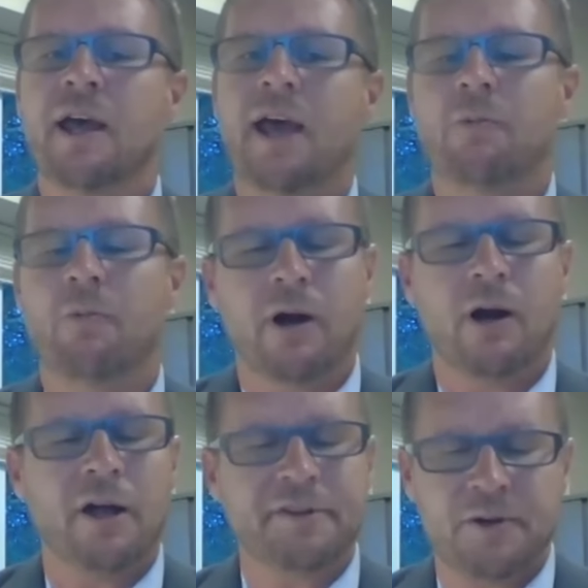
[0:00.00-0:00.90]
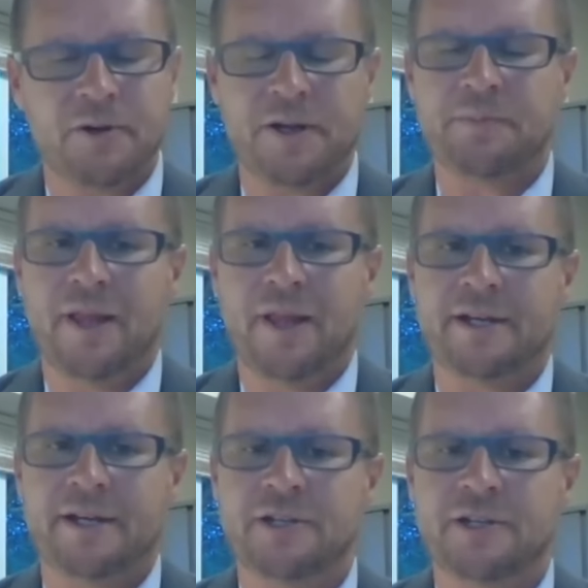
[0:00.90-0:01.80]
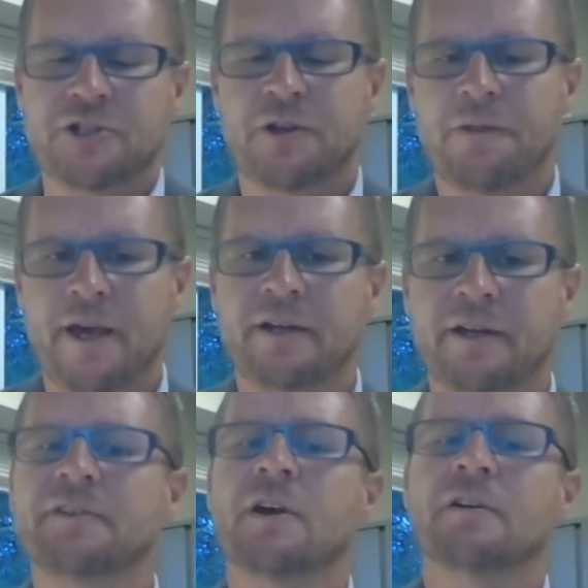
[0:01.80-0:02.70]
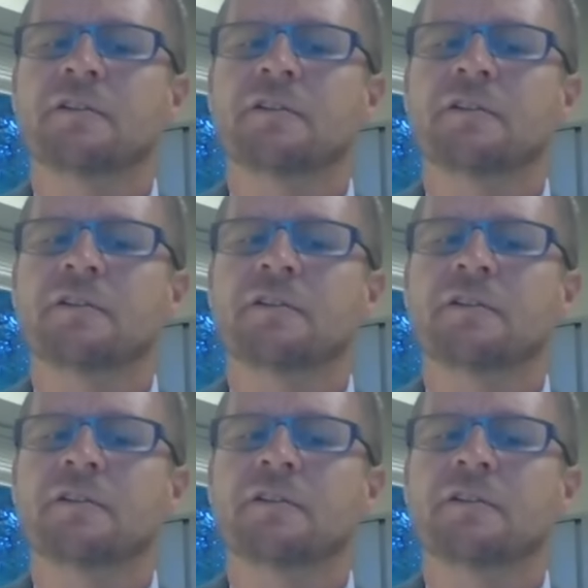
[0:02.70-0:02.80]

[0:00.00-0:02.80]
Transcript: and we're also going to plan additional things